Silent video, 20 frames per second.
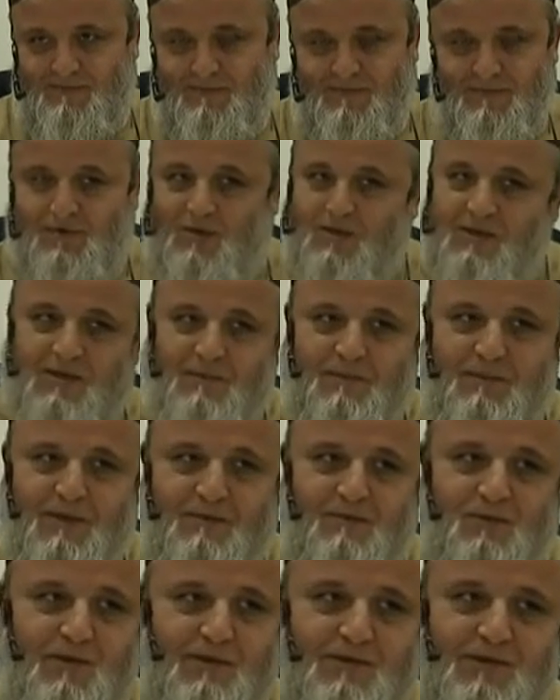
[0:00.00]
not the
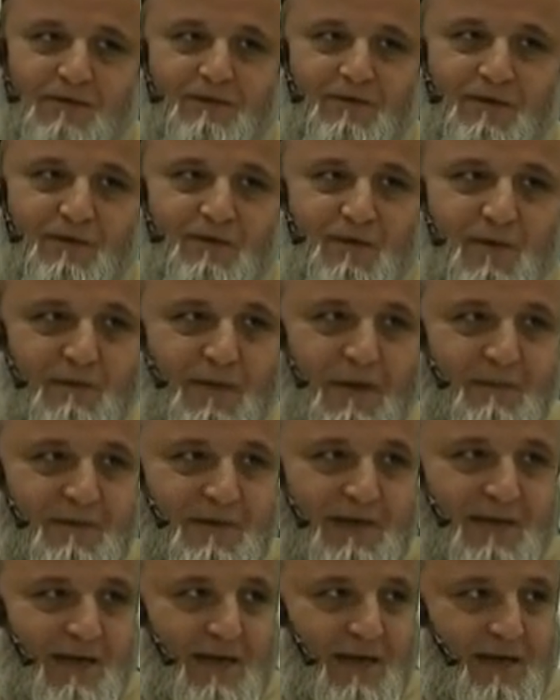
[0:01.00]
people who are suffering from that
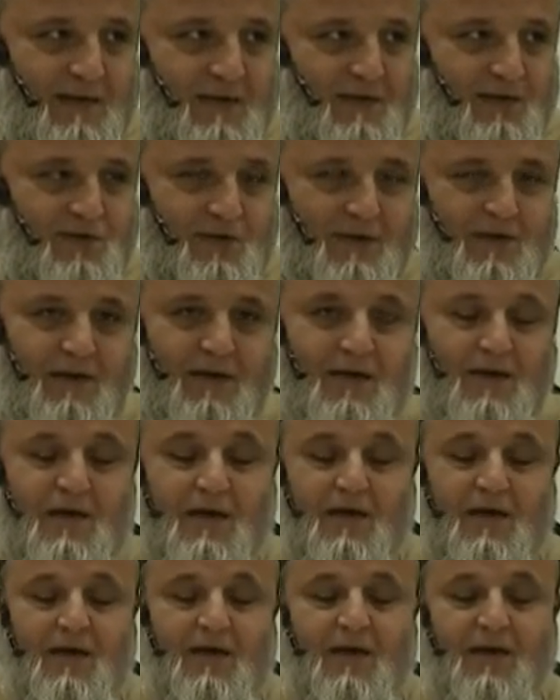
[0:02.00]
particular condition,
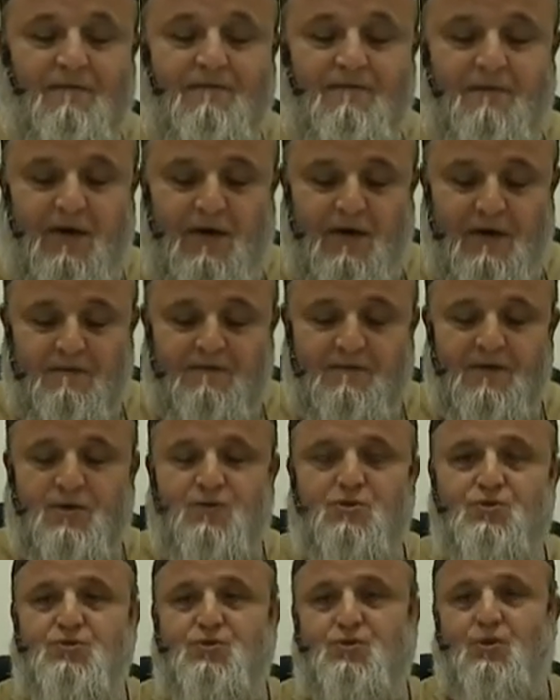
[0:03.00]
if after
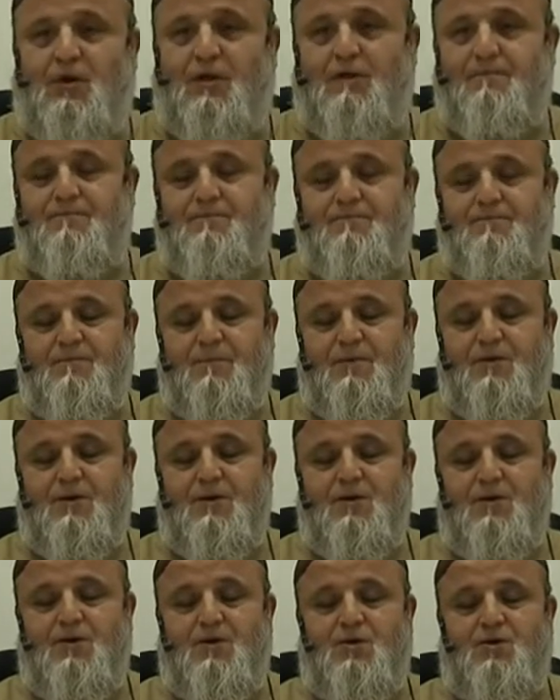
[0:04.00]
ghusl,
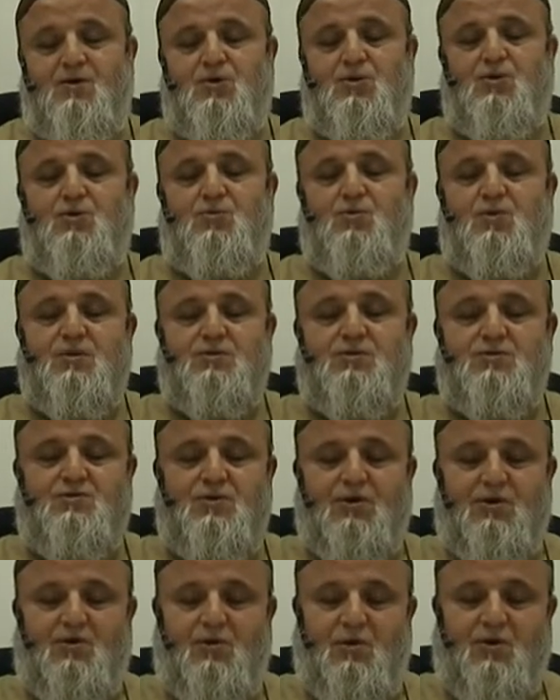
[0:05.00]
you were to
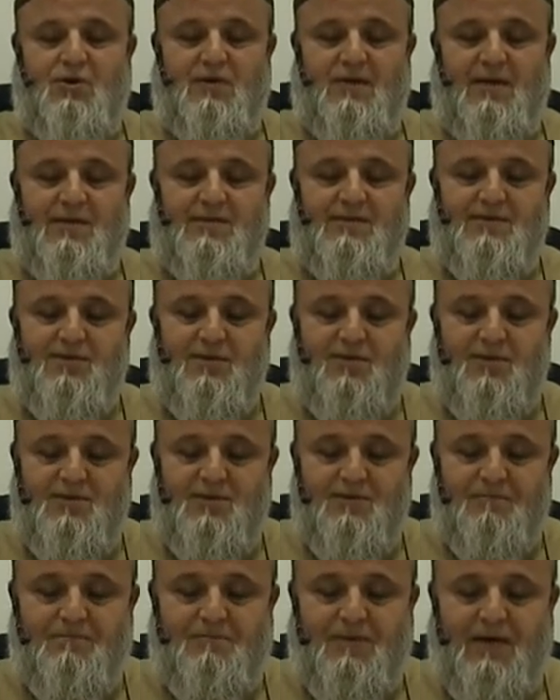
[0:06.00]
recall that a
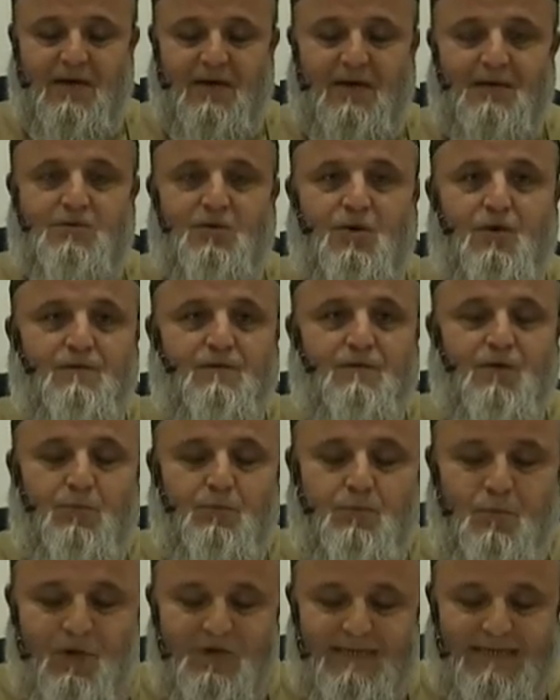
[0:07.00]
certain part of your
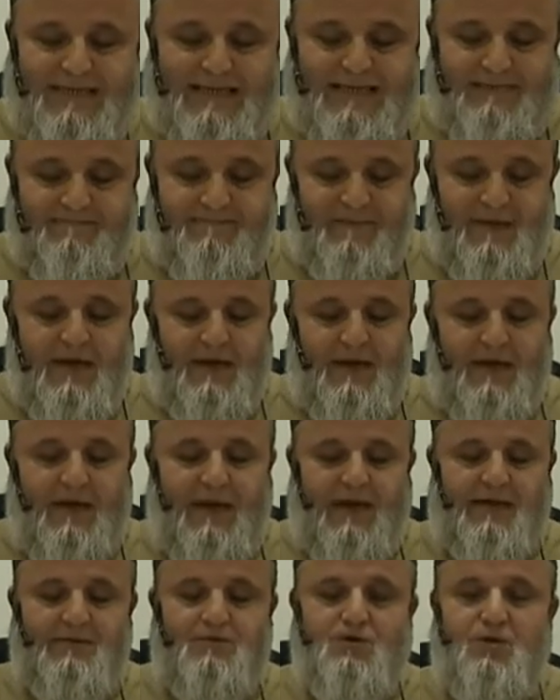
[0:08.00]
body
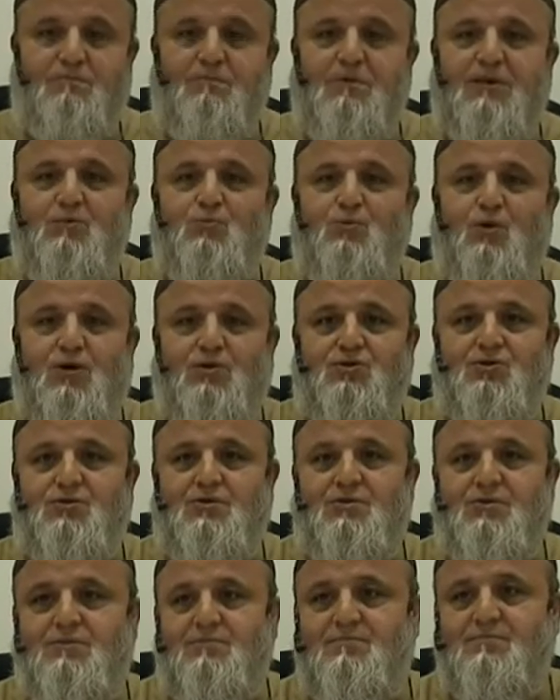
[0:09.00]
has not been
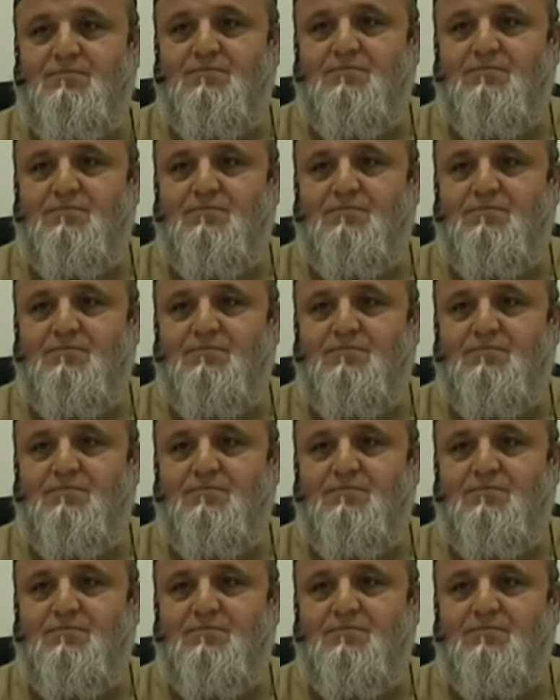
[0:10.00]
washed.